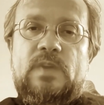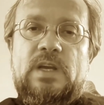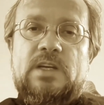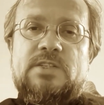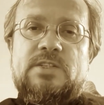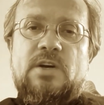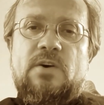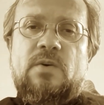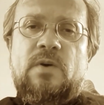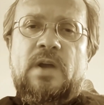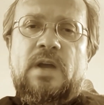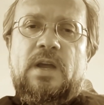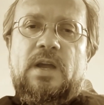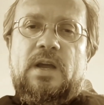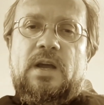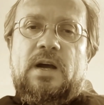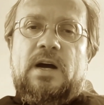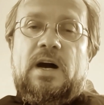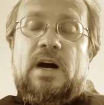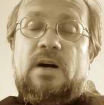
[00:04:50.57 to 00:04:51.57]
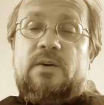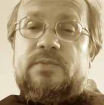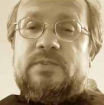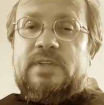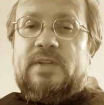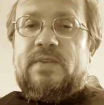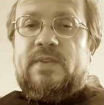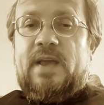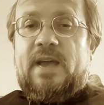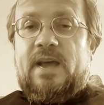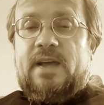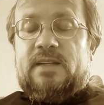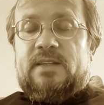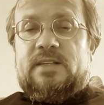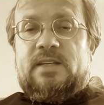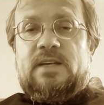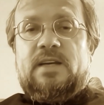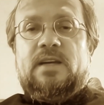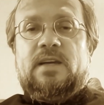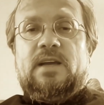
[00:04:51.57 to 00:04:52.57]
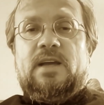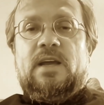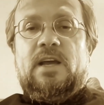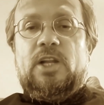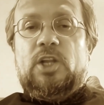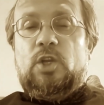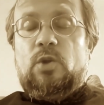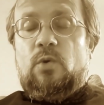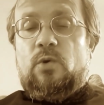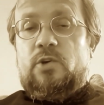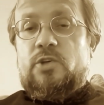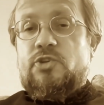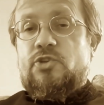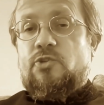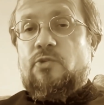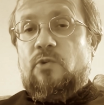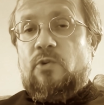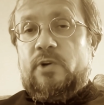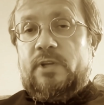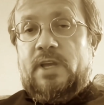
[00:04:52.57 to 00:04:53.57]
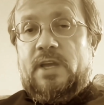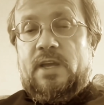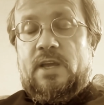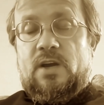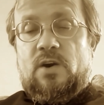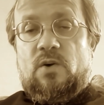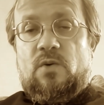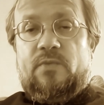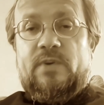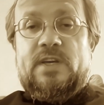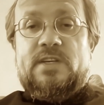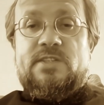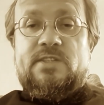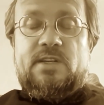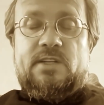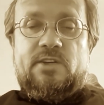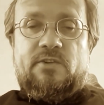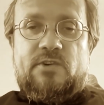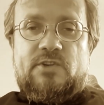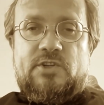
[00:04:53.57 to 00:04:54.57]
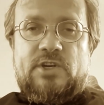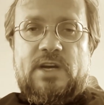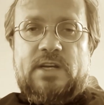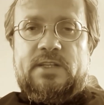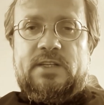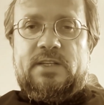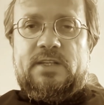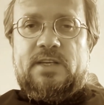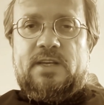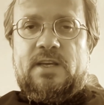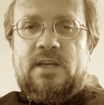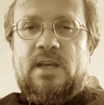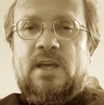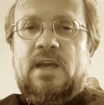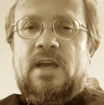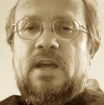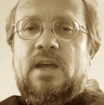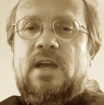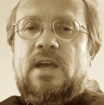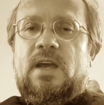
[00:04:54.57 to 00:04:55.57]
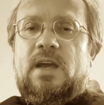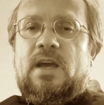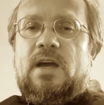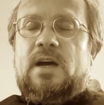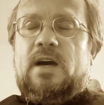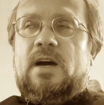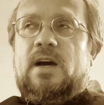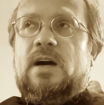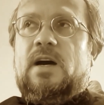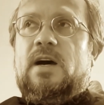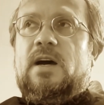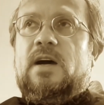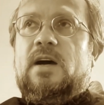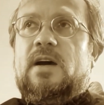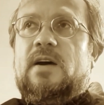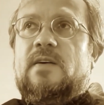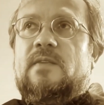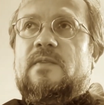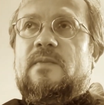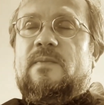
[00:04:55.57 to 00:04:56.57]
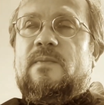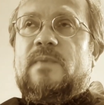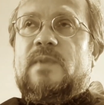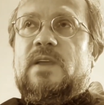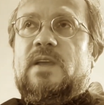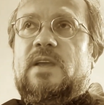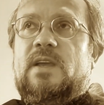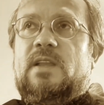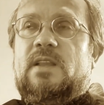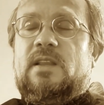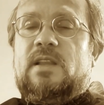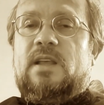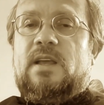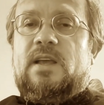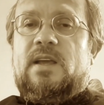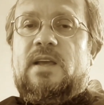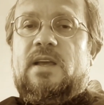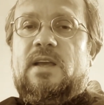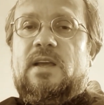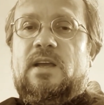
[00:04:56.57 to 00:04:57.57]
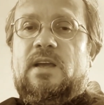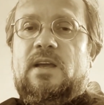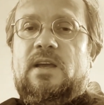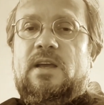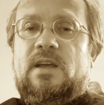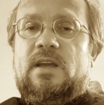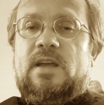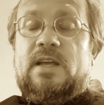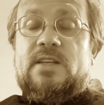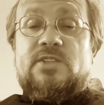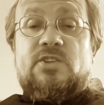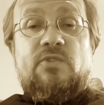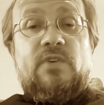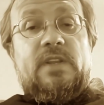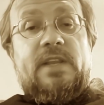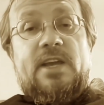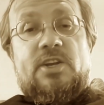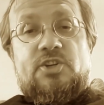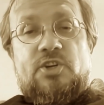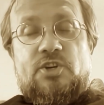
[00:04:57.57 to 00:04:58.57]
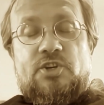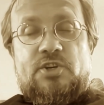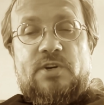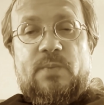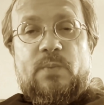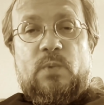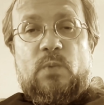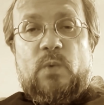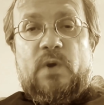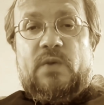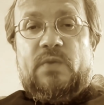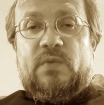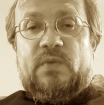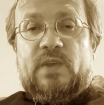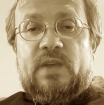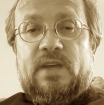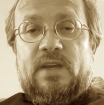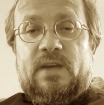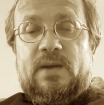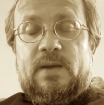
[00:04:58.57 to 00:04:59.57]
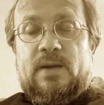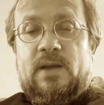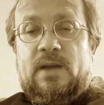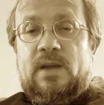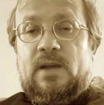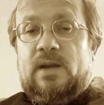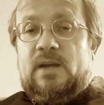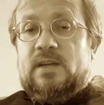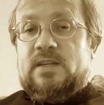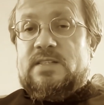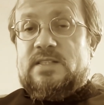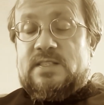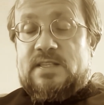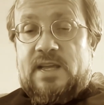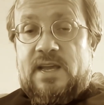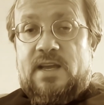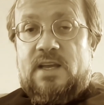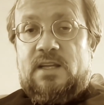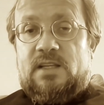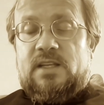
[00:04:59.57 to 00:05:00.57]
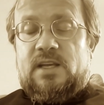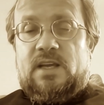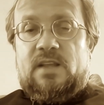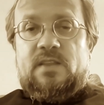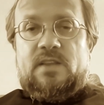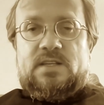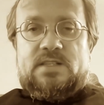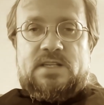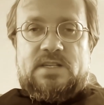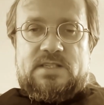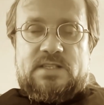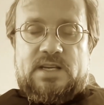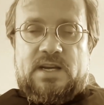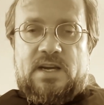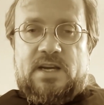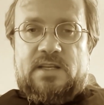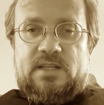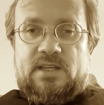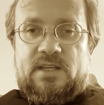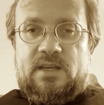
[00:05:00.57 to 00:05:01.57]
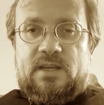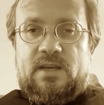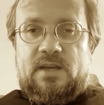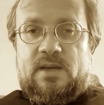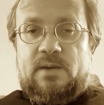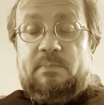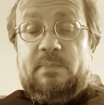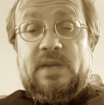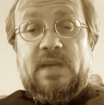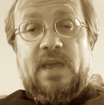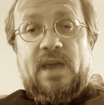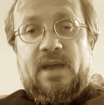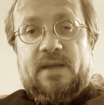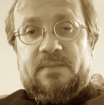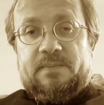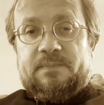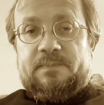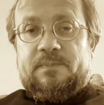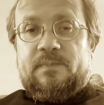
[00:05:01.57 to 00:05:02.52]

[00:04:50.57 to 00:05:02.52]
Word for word: So after that, a long journey of Eastern Christianity uh, in uh, its relationship with the state and the society began.